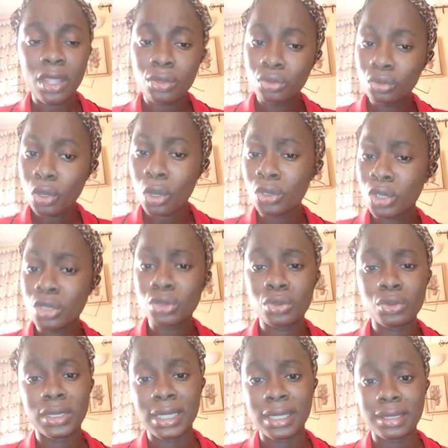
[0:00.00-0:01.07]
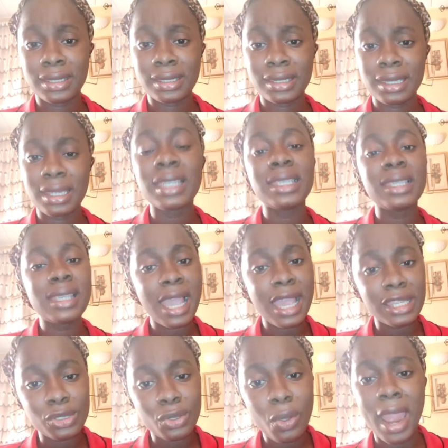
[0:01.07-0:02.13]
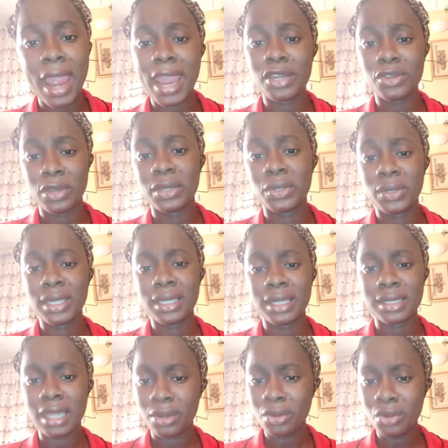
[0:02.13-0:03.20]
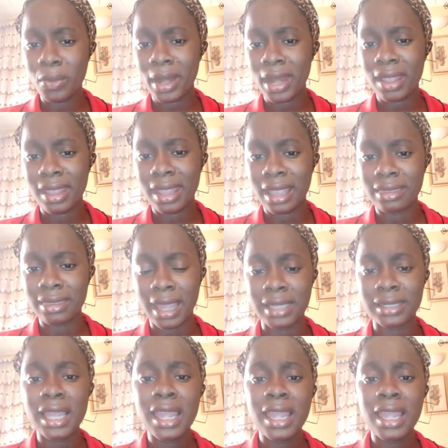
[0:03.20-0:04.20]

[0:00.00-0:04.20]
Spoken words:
No, don't do this. Yes, go ahead, you are doing this. I don't know whether you get that.